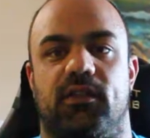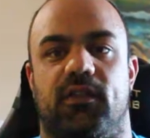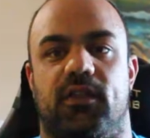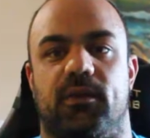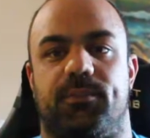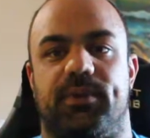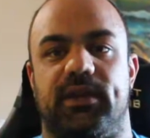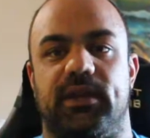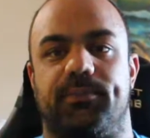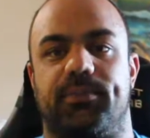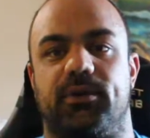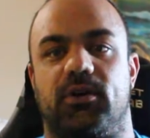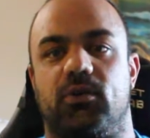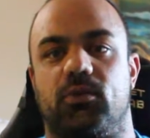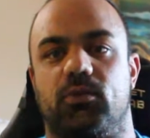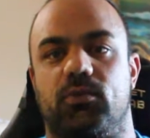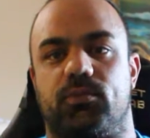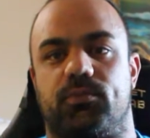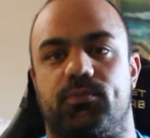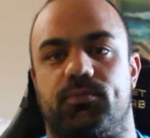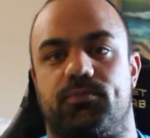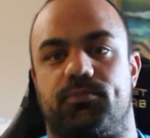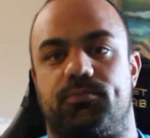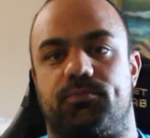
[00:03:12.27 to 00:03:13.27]
The
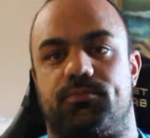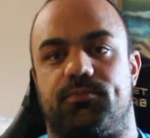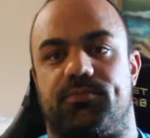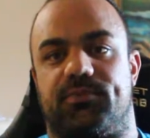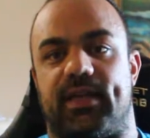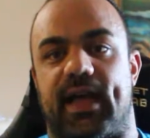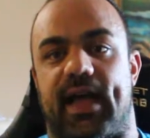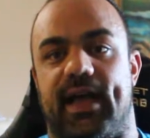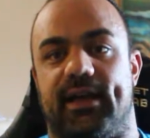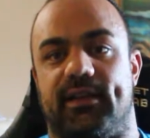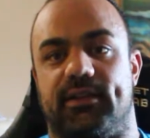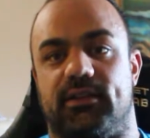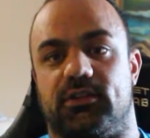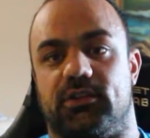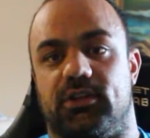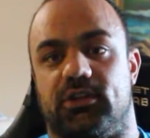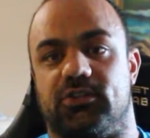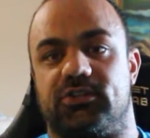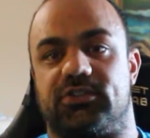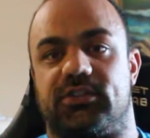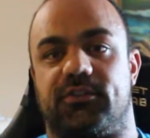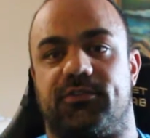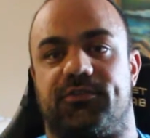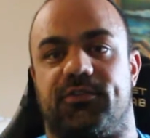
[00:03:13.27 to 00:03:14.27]
people that
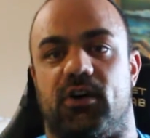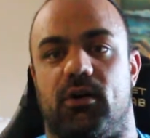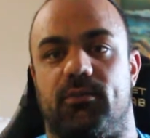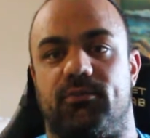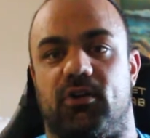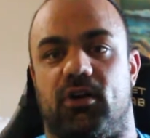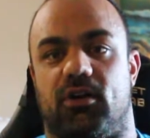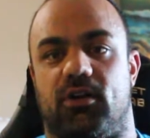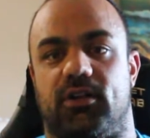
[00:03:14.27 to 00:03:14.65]
used the foam